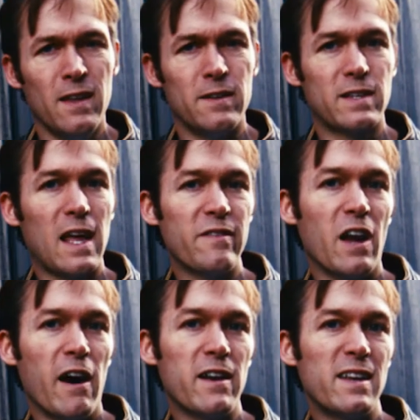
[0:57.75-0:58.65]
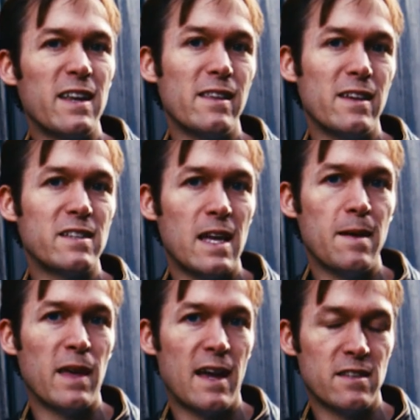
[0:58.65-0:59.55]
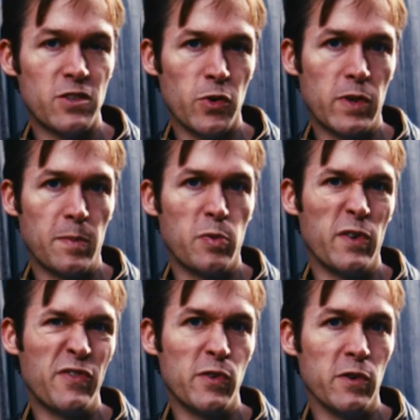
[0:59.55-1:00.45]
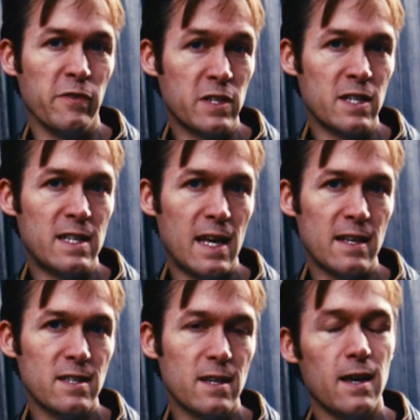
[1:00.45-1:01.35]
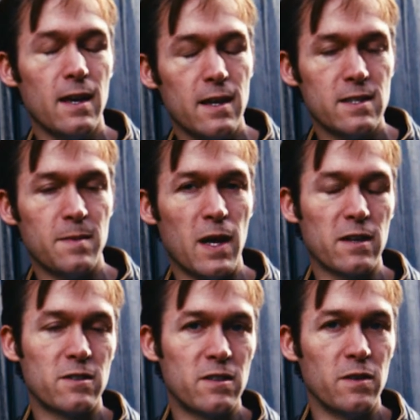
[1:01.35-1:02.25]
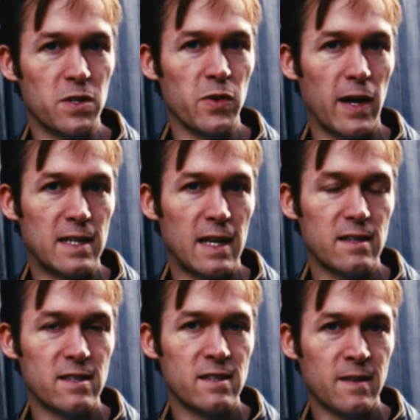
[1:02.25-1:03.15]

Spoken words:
There's kind of an oddity in the exam that has to do with a peripheral vision test. Some doctors don't do eye tests.